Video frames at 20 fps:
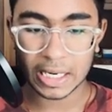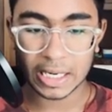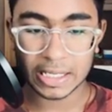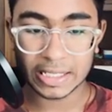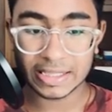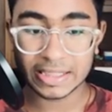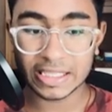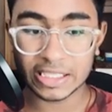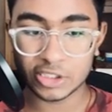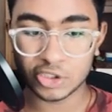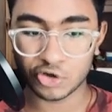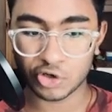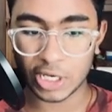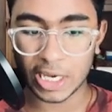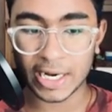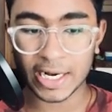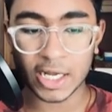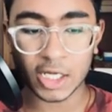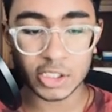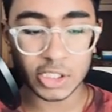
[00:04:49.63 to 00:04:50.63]
c three,
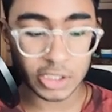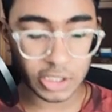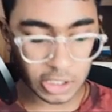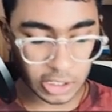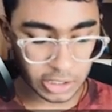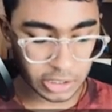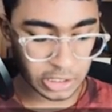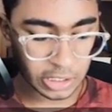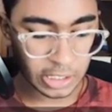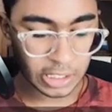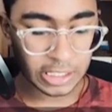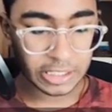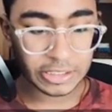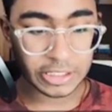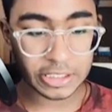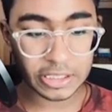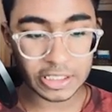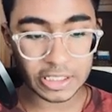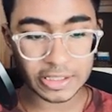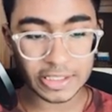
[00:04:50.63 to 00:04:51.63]
and now this is this
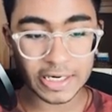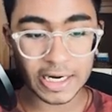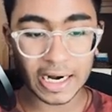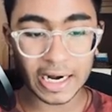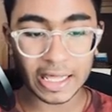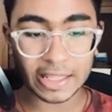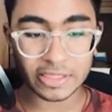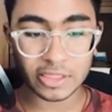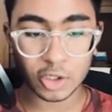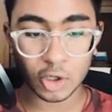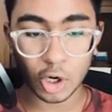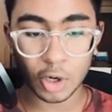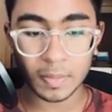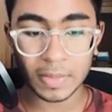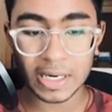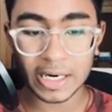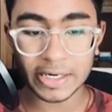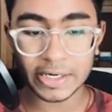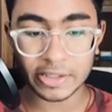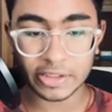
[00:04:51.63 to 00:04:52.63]
is considered as the normal
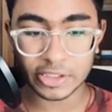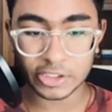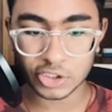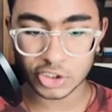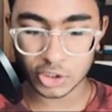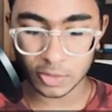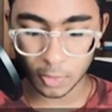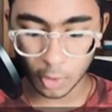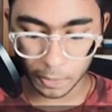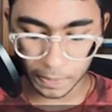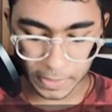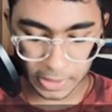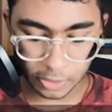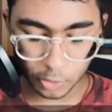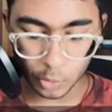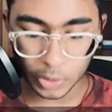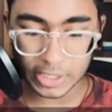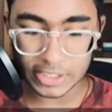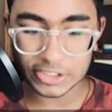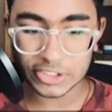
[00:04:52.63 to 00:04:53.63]
London system opening,
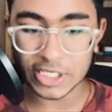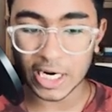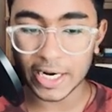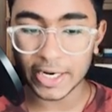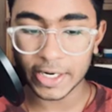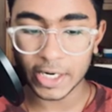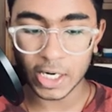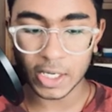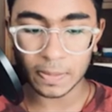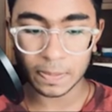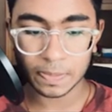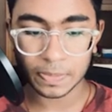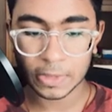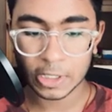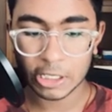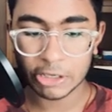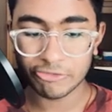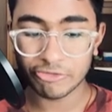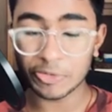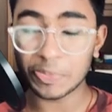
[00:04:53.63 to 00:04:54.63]
very standard.
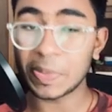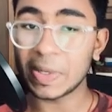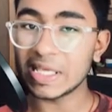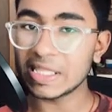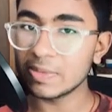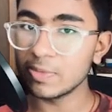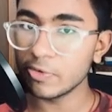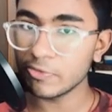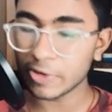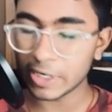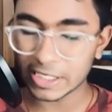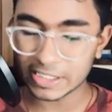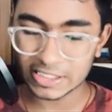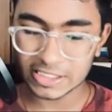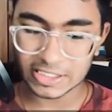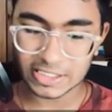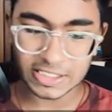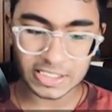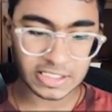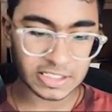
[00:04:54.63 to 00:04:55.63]
We play the move knight c
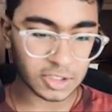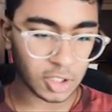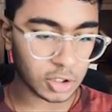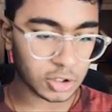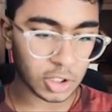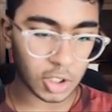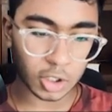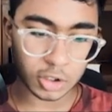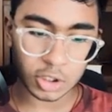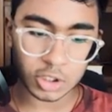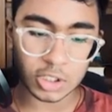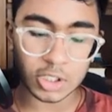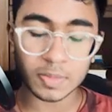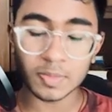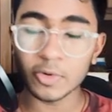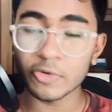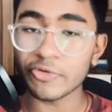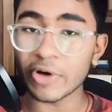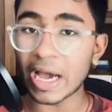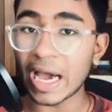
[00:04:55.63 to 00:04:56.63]
six. On the on the third
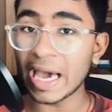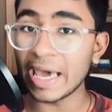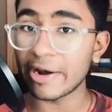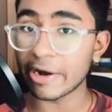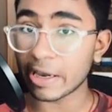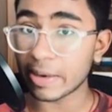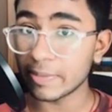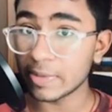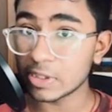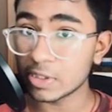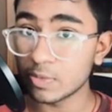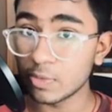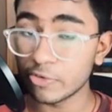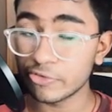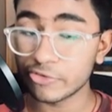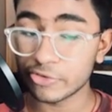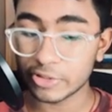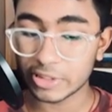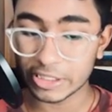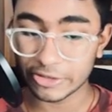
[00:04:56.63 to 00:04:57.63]
move, I recommend the move
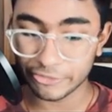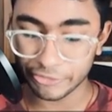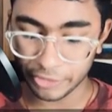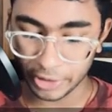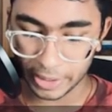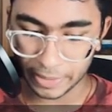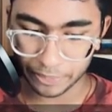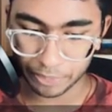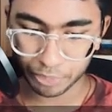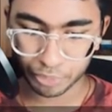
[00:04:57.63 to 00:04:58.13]
c five.